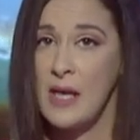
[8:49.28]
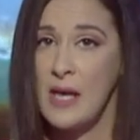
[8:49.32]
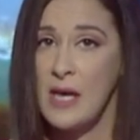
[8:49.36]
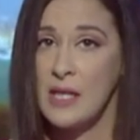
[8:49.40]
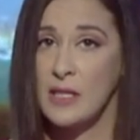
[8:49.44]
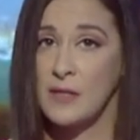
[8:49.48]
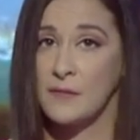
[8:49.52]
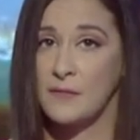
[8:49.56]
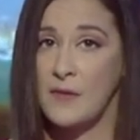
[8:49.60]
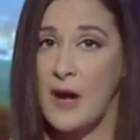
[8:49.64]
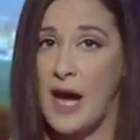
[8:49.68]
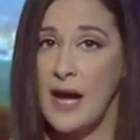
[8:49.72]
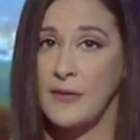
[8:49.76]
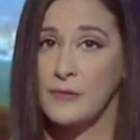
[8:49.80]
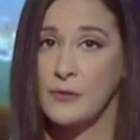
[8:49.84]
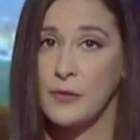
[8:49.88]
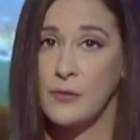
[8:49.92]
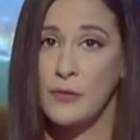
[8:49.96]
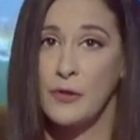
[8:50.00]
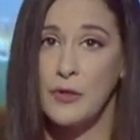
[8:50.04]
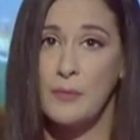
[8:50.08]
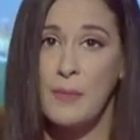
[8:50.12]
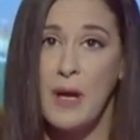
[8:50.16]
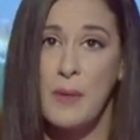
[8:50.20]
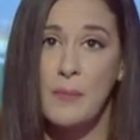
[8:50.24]
The five
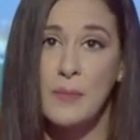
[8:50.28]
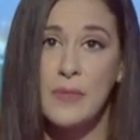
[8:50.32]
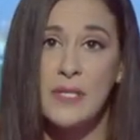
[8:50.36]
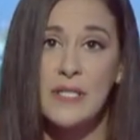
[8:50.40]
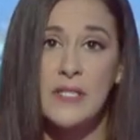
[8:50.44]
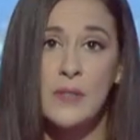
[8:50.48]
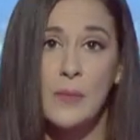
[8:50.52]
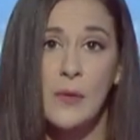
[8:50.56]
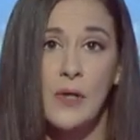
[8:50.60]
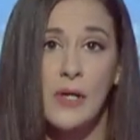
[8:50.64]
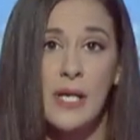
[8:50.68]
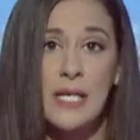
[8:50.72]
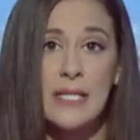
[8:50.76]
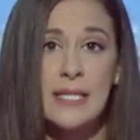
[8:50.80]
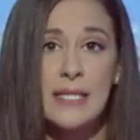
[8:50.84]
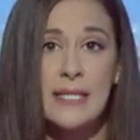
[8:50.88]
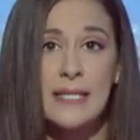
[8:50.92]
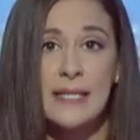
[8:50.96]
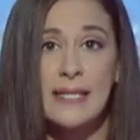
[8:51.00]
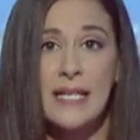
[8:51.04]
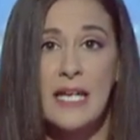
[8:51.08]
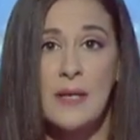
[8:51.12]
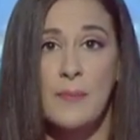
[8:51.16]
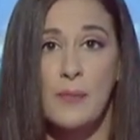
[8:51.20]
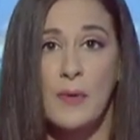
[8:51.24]
crew members were
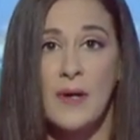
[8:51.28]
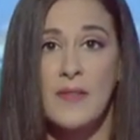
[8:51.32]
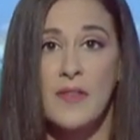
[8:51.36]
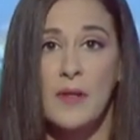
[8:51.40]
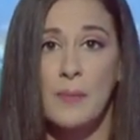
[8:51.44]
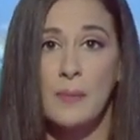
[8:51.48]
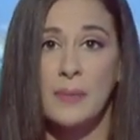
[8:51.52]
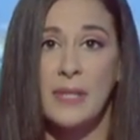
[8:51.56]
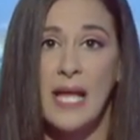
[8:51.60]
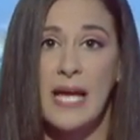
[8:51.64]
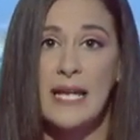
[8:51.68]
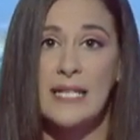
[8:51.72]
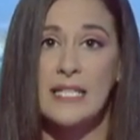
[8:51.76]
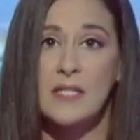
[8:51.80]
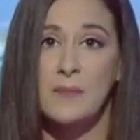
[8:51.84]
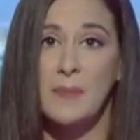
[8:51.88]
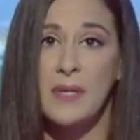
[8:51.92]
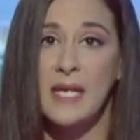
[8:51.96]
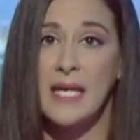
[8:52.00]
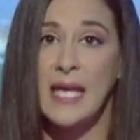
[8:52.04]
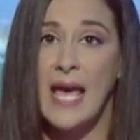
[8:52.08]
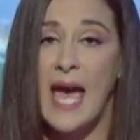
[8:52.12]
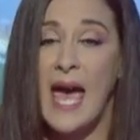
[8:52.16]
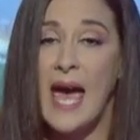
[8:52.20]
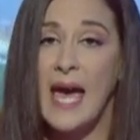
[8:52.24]
asleep when the blaze
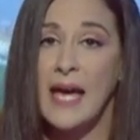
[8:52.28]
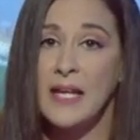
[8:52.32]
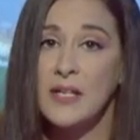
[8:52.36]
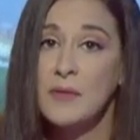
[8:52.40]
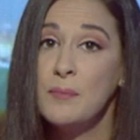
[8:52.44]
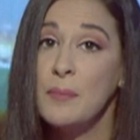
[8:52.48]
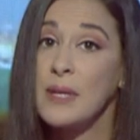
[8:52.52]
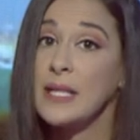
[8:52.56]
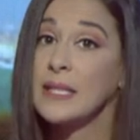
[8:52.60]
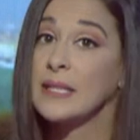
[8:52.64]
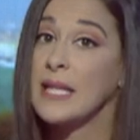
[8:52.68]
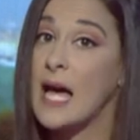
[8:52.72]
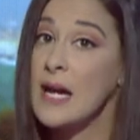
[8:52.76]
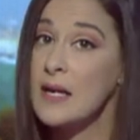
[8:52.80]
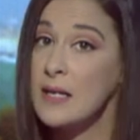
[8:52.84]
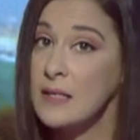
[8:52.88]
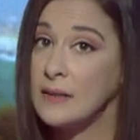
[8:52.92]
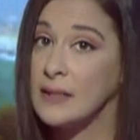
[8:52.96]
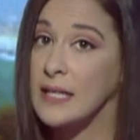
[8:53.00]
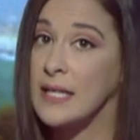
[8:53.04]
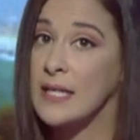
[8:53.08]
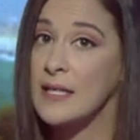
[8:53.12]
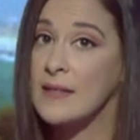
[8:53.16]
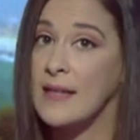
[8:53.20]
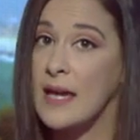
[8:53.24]
began, but
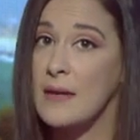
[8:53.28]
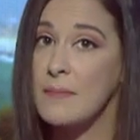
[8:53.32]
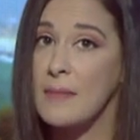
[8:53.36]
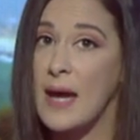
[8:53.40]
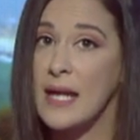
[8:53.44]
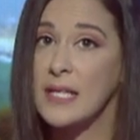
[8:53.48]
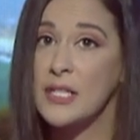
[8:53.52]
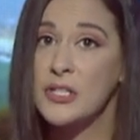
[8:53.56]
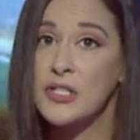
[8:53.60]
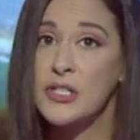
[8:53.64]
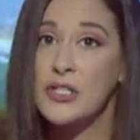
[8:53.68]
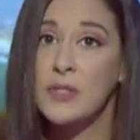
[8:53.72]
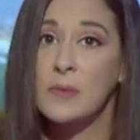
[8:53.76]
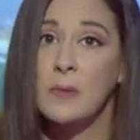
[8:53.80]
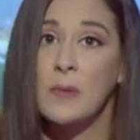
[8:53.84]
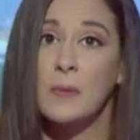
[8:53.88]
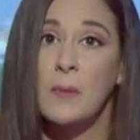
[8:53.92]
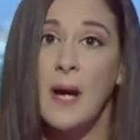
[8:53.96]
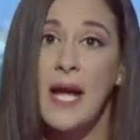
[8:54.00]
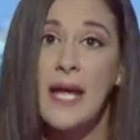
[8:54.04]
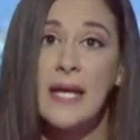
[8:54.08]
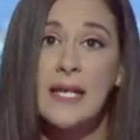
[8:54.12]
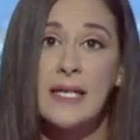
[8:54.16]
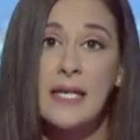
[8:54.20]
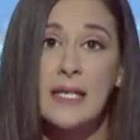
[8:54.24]
luckily they managed to
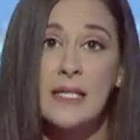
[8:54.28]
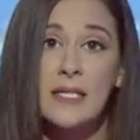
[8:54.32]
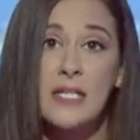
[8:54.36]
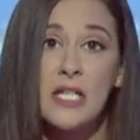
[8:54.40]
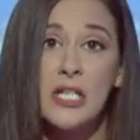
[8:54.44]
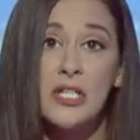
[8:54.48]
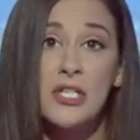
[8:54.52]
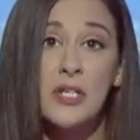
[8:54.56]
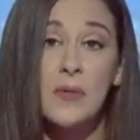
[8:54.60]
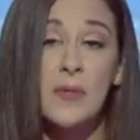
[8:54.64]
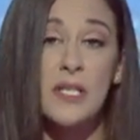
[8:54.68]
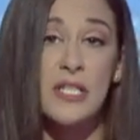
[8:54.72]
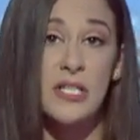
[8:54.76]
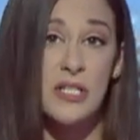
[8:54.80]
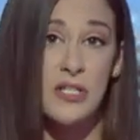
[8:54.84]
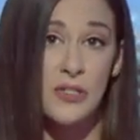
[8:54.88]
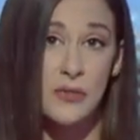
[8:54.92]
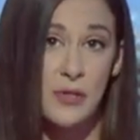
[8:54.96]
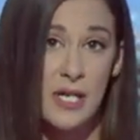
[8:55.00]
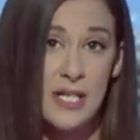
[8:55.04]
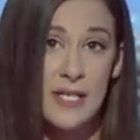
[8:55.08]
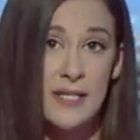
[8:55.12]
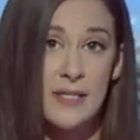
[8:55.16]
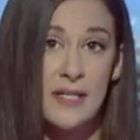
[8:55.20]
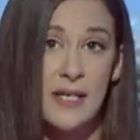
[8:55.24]
awake and issue a
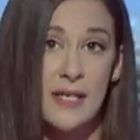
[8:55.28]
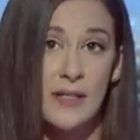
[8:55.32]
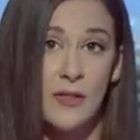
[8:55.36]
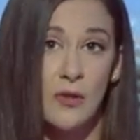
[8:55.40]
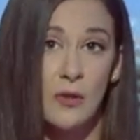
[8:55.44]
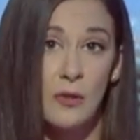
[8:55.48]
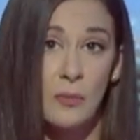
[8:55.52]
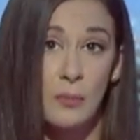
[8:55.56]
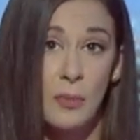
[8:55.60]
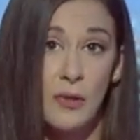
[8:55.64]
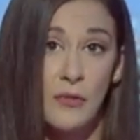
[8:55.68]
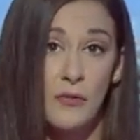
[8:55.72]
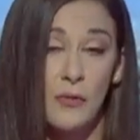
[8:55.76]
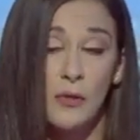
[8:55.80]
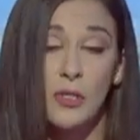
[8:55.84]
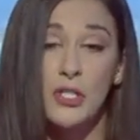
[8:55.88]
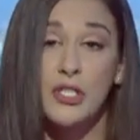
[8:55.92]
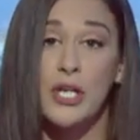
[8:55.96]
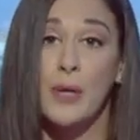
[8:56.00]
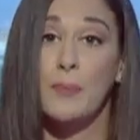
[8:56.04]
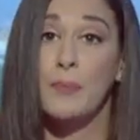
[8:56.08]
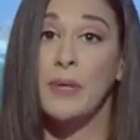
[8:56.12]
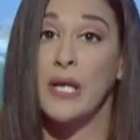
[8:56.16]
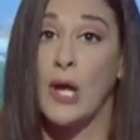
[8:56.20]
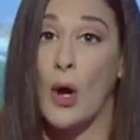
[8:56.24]
distress signal before
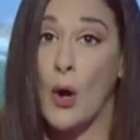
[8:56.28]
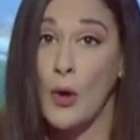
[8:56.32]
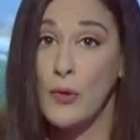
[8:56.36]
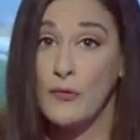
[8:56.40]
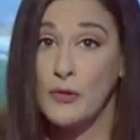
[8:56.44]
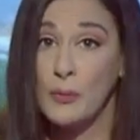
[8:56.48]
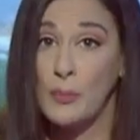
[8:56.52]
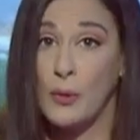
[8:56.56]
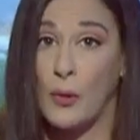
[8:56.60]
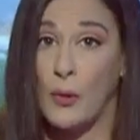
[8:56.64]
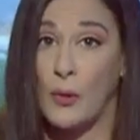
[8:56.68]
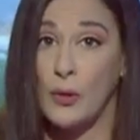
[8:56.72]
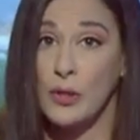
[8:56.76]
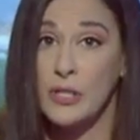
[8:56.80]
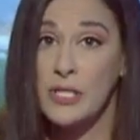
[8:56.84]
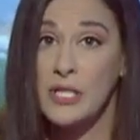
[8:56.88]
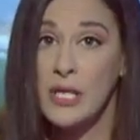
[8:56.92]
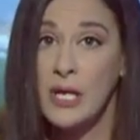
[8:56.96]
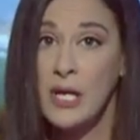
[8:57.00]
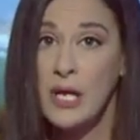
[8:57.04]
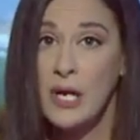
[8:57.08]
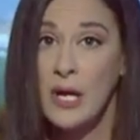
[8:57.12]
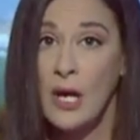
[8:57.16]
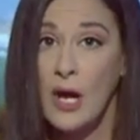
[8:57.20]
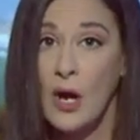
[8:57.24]
jumping overboard.
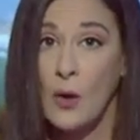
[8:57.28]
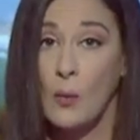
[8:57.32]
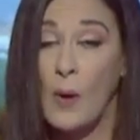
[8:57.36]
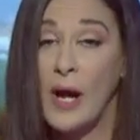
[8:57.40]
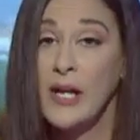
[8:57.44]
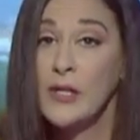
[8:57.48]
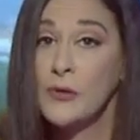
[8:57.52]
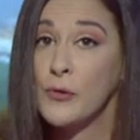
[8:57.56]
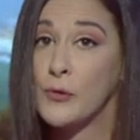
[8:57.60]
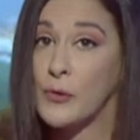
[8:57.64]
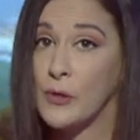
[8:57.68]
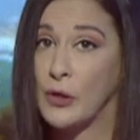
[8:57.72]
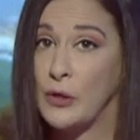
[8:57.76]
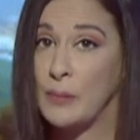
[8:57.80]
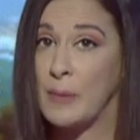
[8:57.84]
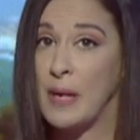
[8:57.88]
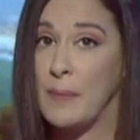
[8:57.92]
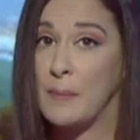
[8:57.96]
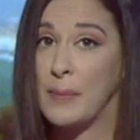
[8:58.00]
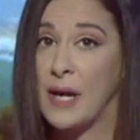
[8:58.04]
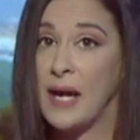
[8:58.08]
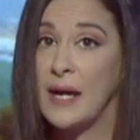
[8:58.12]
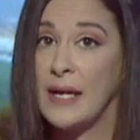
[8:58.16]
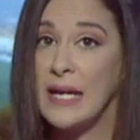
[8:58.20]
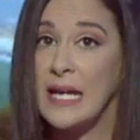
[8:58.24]
One crew
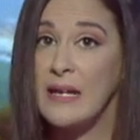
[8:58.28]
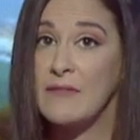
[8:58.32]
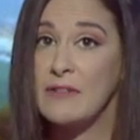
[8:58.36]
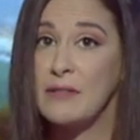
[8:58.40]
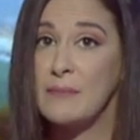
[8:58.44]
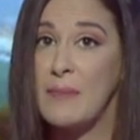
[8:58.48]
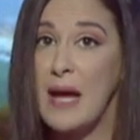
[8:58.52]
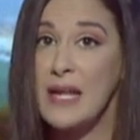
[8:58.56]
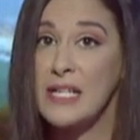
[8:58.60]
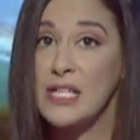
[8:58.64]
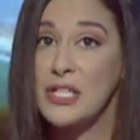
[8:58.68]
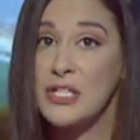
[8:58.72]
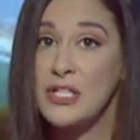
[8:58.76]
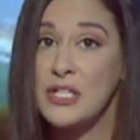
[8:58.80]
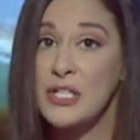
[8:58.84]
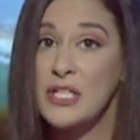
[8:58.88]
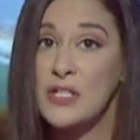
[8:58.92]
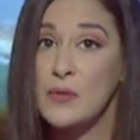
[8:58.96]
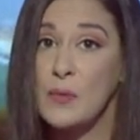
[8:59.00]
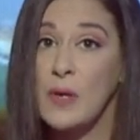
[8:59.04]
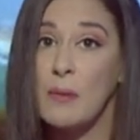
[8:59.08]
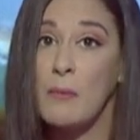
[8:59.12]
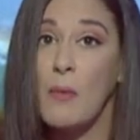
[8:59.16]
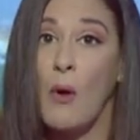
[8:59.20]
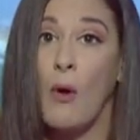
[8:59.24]
member even managed to
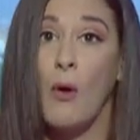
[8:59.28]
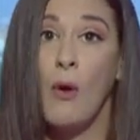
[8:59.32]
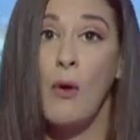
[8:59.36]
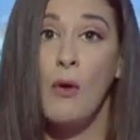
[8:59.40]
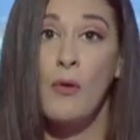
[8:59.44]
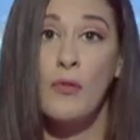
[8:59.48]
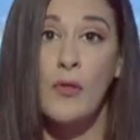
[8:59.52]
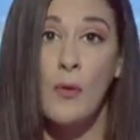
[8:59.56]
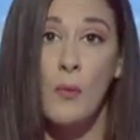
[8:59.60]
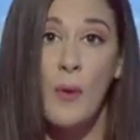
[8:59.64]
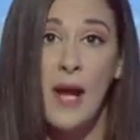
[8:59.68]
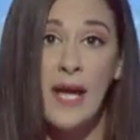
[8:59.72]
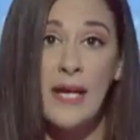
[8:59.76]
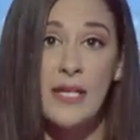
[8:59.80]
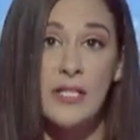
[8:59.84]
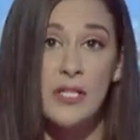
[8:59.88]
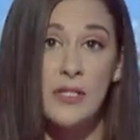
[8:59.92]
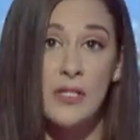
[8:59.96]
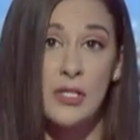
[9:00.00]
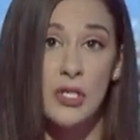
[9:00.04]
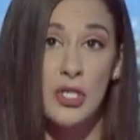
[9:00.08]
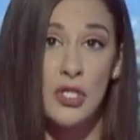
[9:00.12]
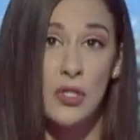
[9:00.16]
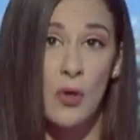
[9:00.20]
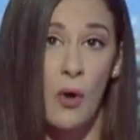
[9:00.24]
swim all the way to
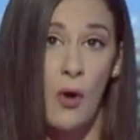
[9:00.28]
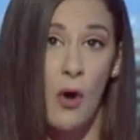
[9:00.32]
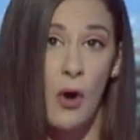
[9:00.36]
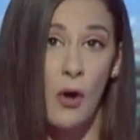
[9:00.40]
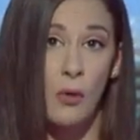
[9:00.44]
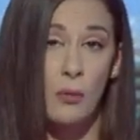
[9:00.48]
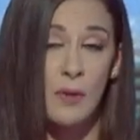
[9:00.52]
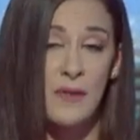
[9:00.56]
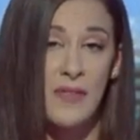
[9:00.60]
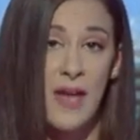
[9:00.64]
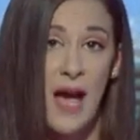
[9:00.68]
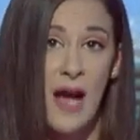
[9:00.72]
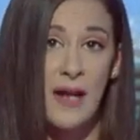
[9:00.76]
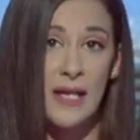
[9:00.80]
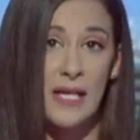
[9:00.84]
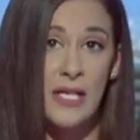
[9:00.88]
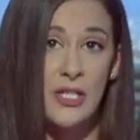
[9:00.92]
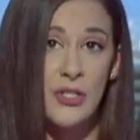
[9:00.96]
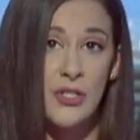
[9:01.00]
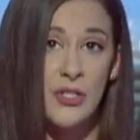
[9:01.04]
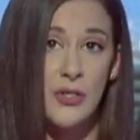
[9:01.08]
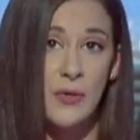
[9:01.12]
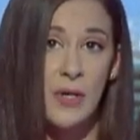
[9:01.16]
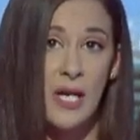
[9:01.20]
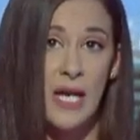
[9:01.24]
the shore without
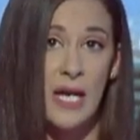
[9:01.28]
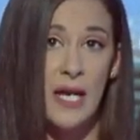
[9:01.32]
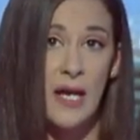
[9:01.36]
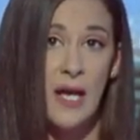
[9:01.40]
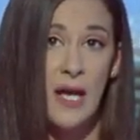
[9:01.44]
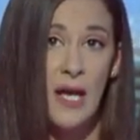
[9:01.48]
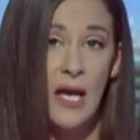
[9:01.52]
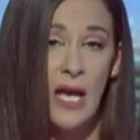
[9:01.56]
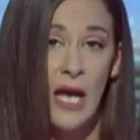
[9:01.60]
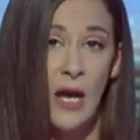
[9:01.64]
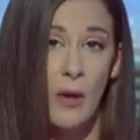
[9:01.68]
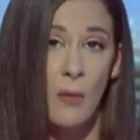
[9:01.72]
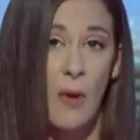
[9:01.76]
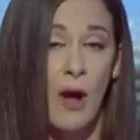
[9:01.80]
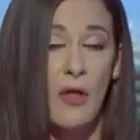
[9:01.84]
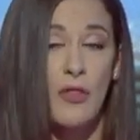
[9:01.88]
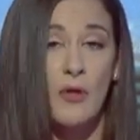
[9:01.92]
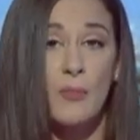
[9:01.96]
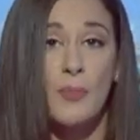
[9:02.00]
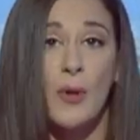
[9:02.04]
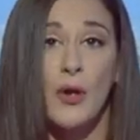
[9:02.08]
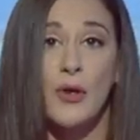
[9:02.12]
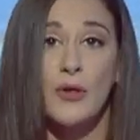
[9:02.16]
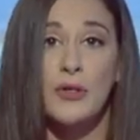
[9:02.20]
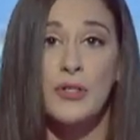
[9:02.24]
injury, while
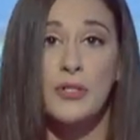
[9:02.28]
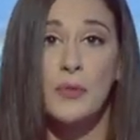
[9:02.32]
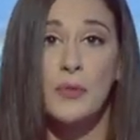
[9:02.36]
the boat